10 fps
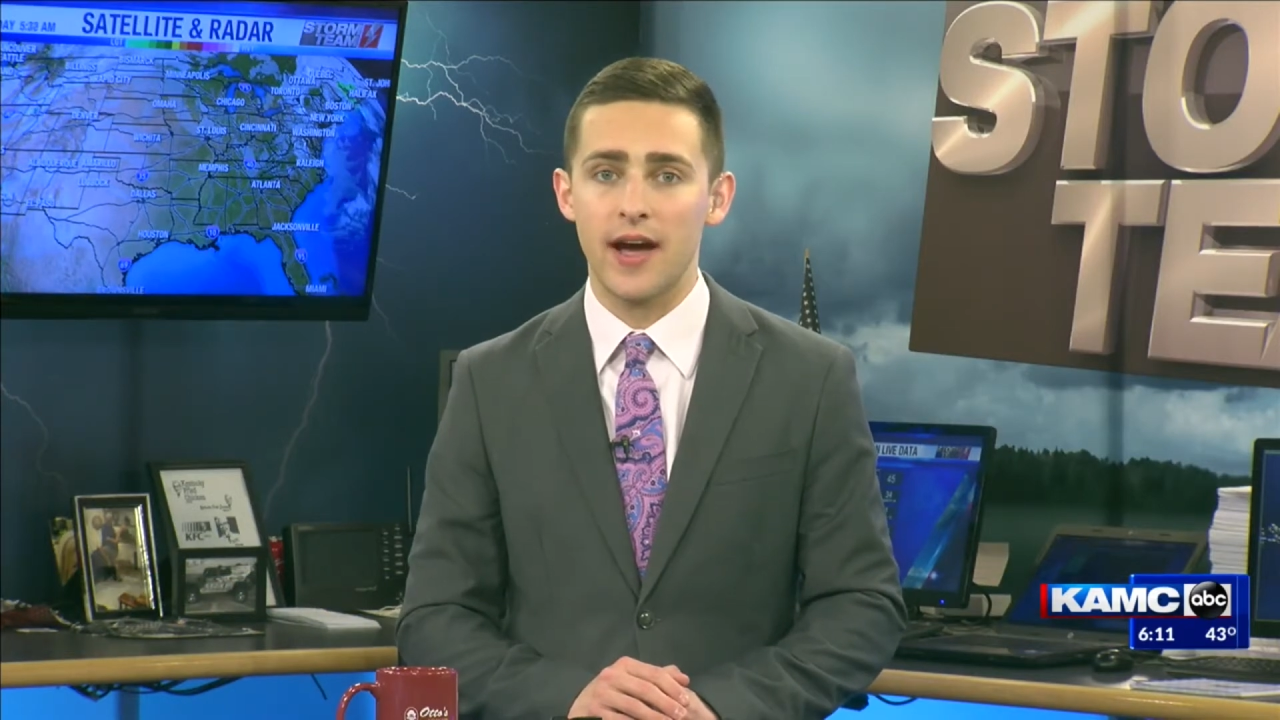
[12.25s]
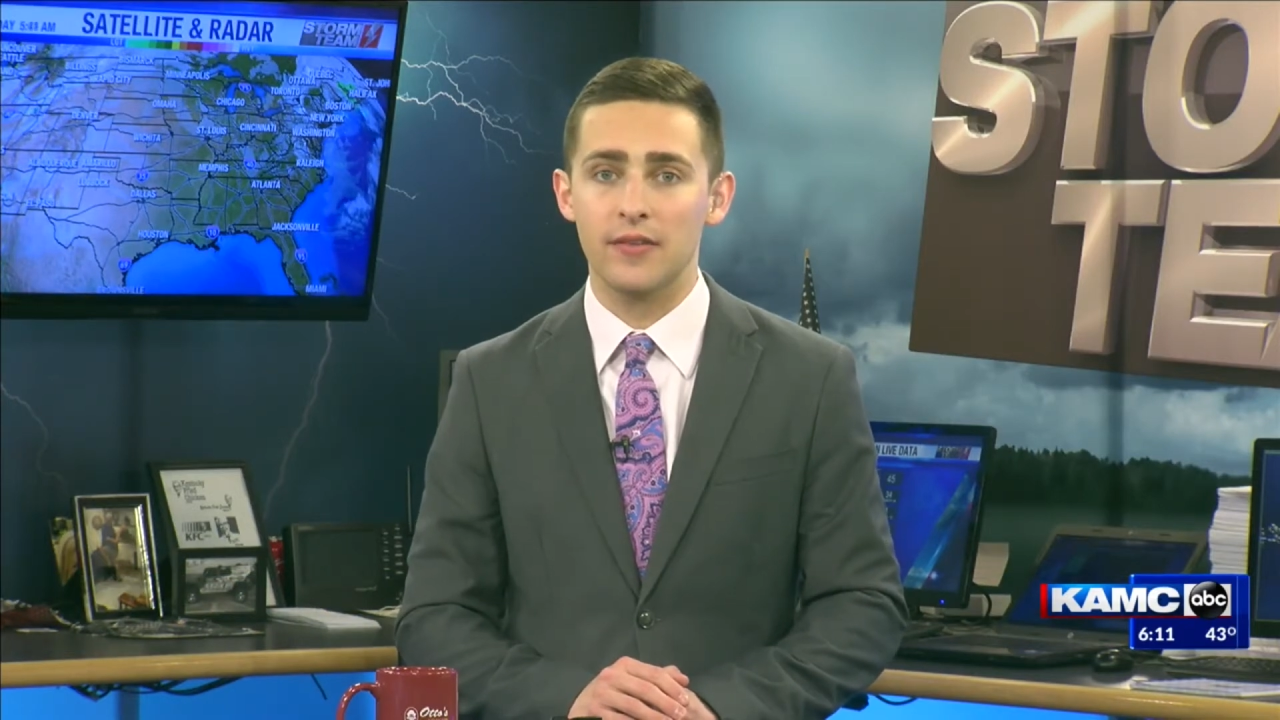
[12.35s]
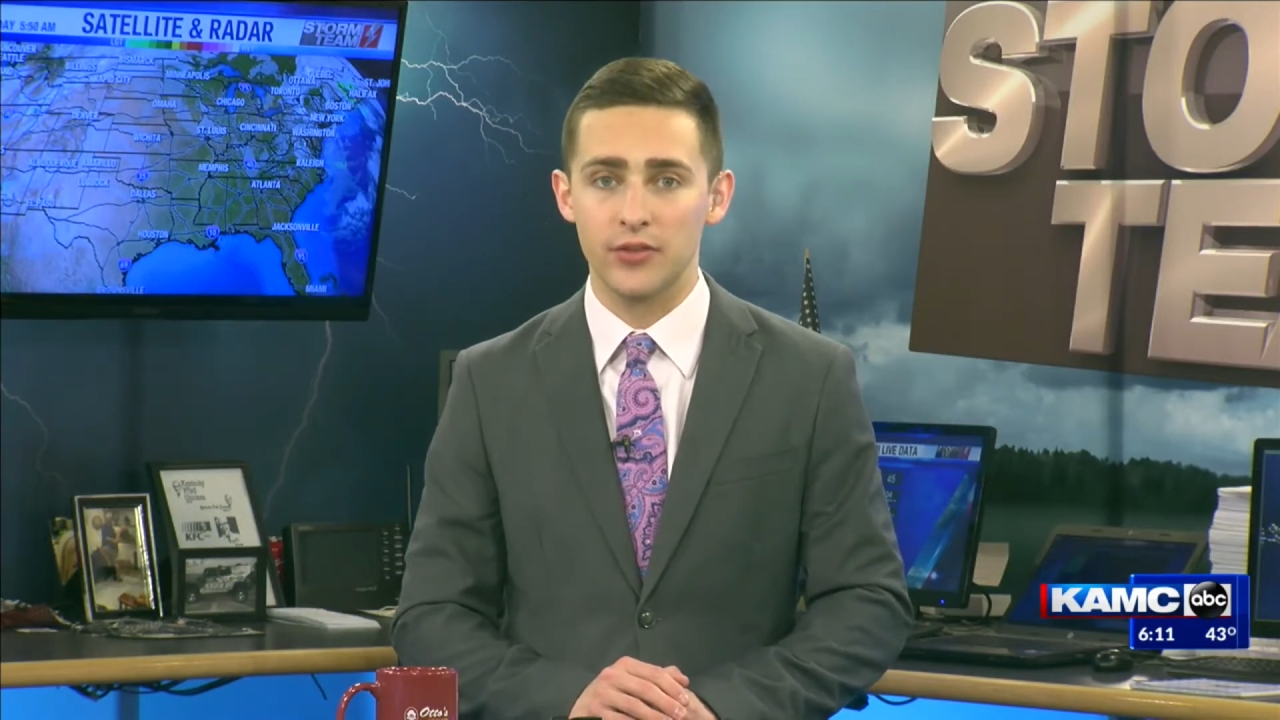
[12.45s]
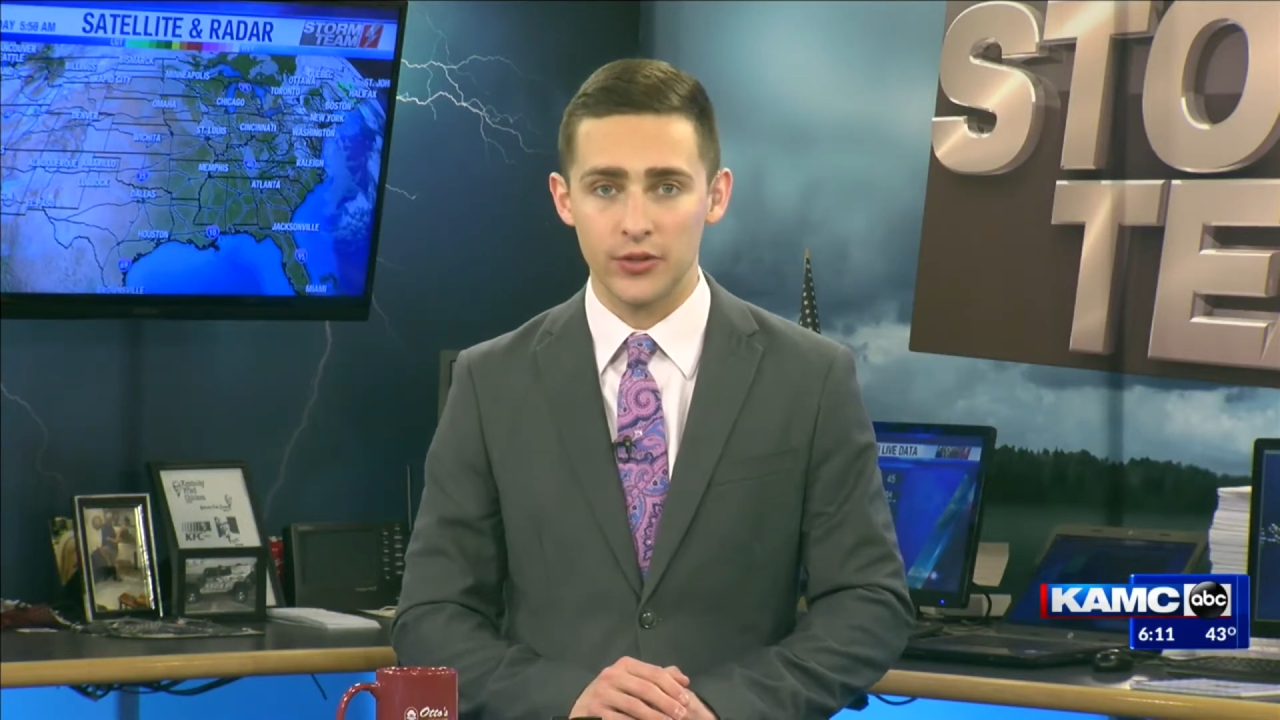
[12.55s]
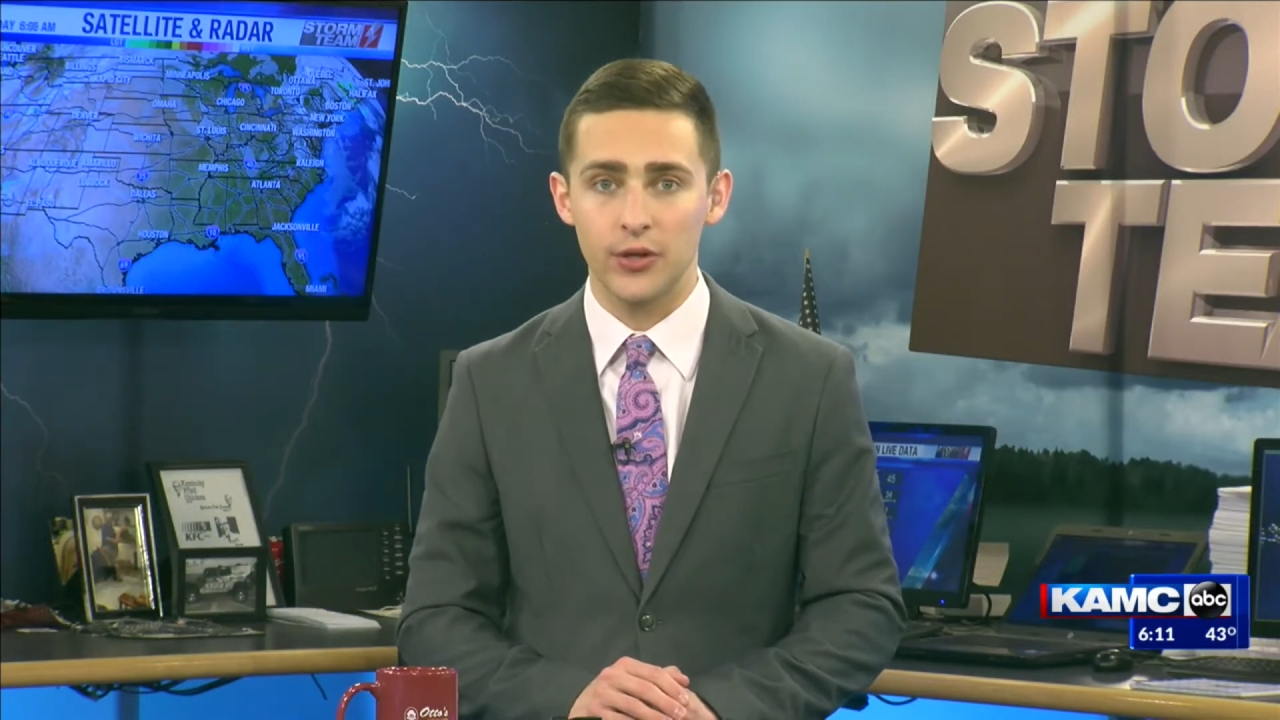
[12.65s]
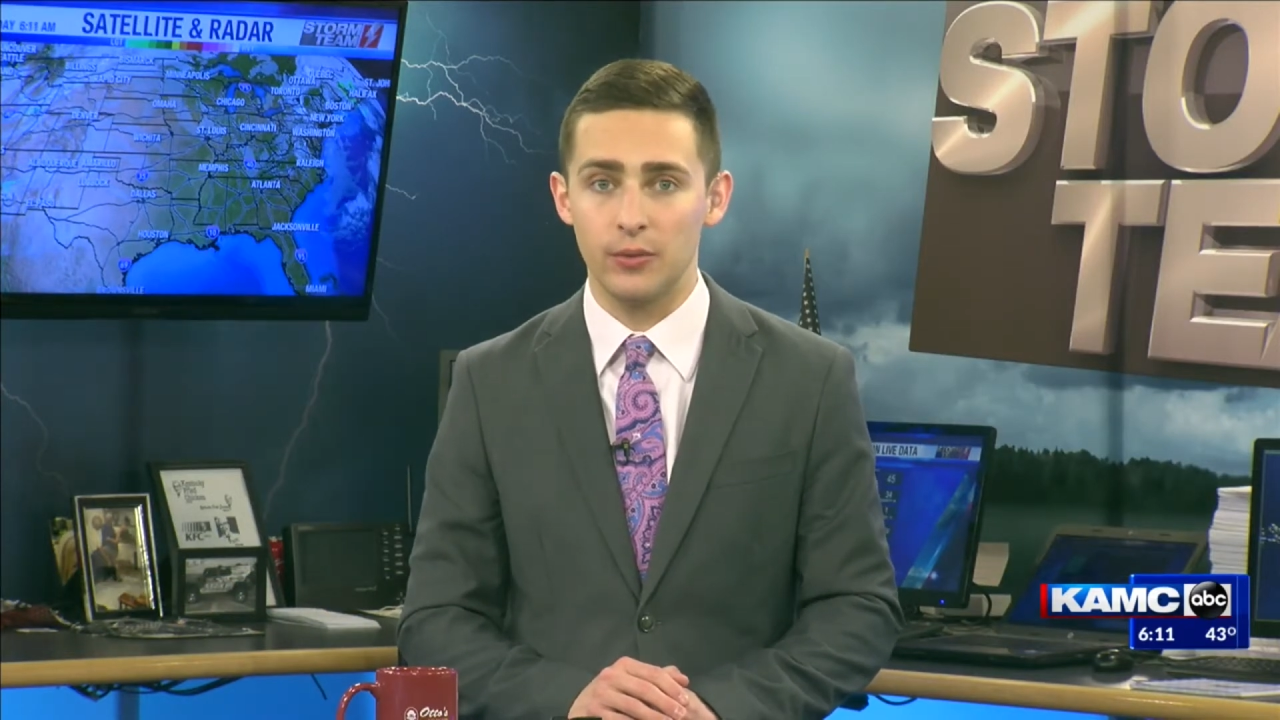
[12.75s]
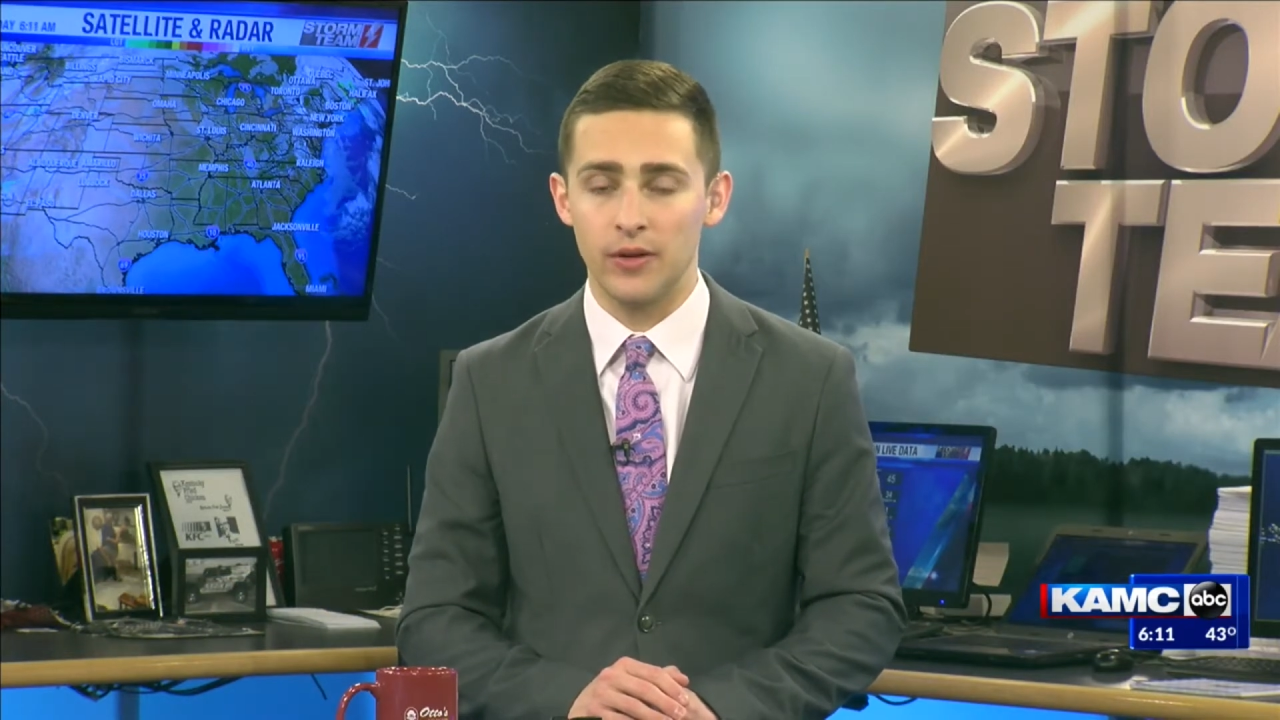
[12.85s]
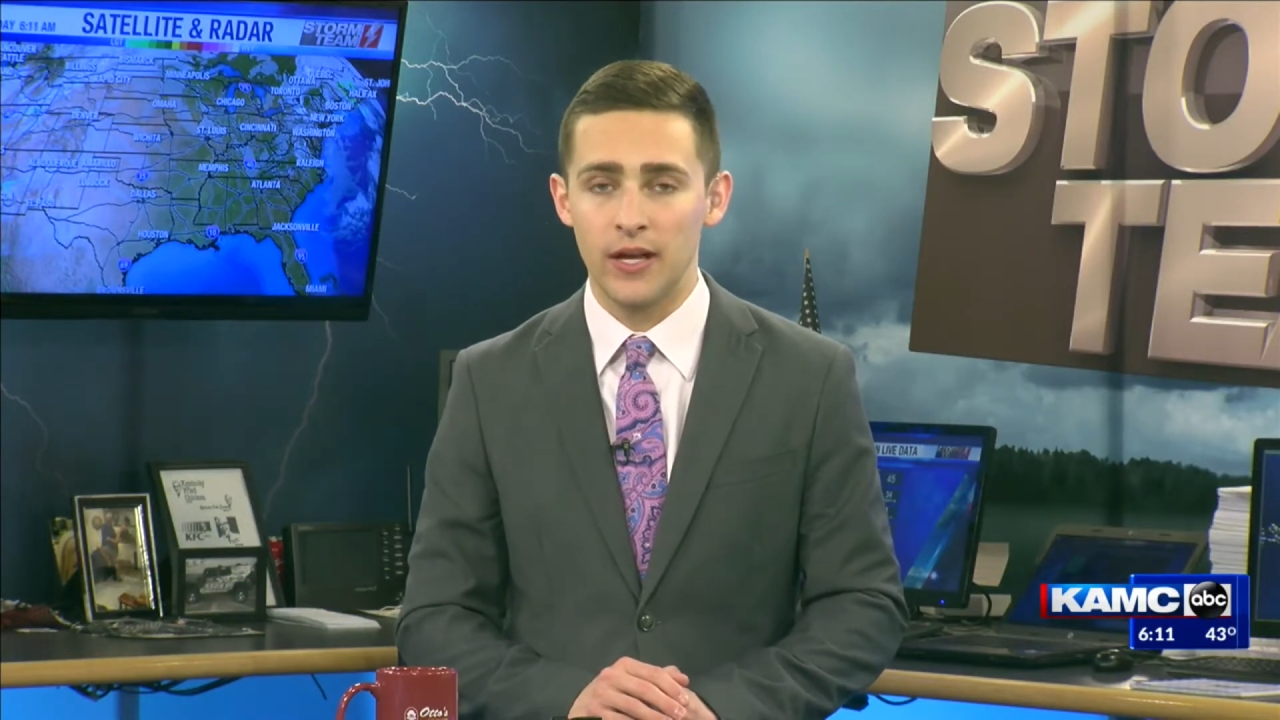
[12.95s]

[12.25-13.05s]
afternoon.